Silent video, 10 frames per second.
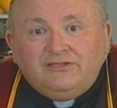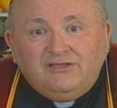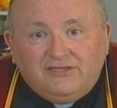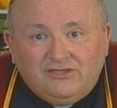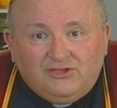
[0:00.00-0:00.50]
and
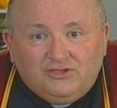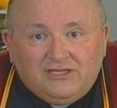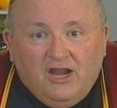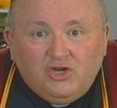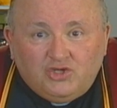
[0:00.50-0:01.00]
sisters in
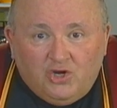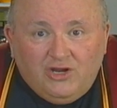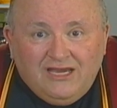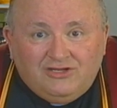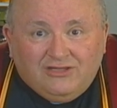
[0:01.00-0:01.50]
our
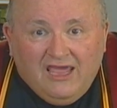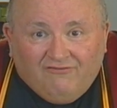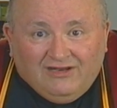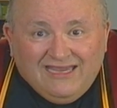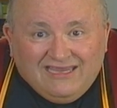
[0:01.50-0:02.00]
journey to the
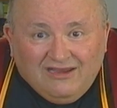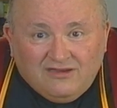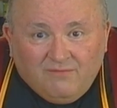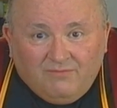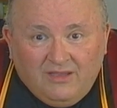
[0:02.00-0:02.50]
heavenly
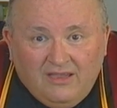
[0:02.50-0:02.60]
kingdom.